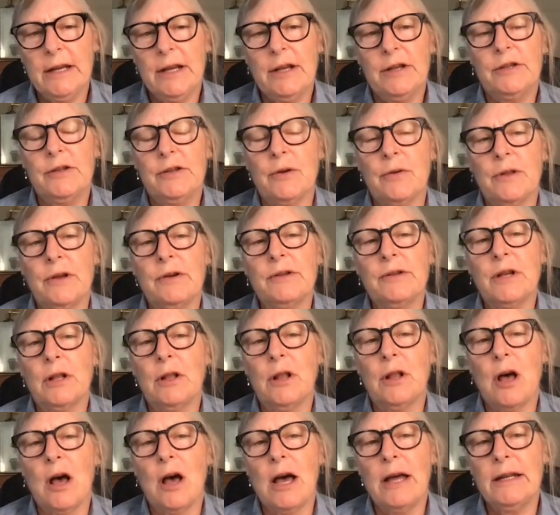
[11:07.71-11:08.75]
So there's a
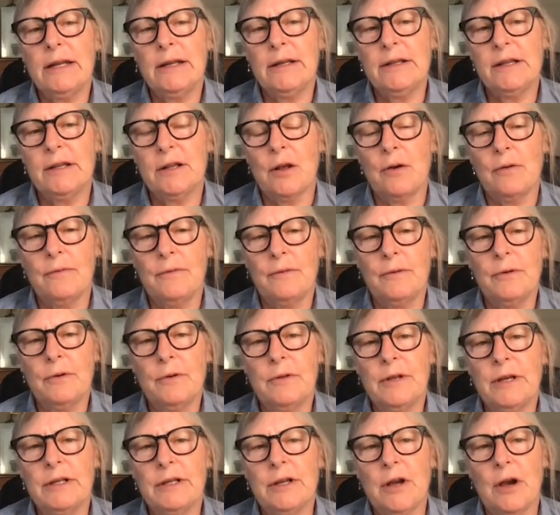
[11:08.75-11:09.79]
lot in Slow
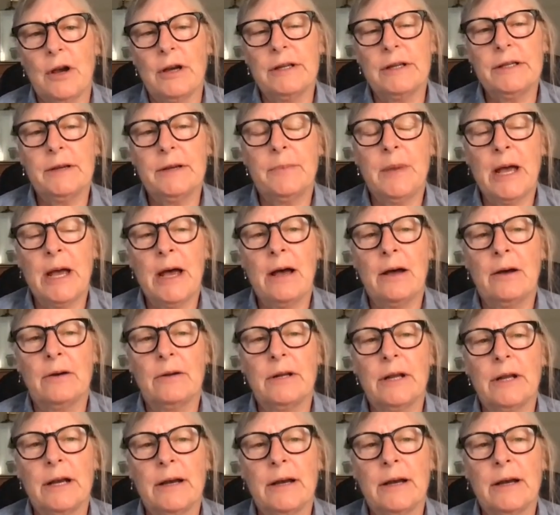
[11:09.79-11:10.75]
Food that talks about,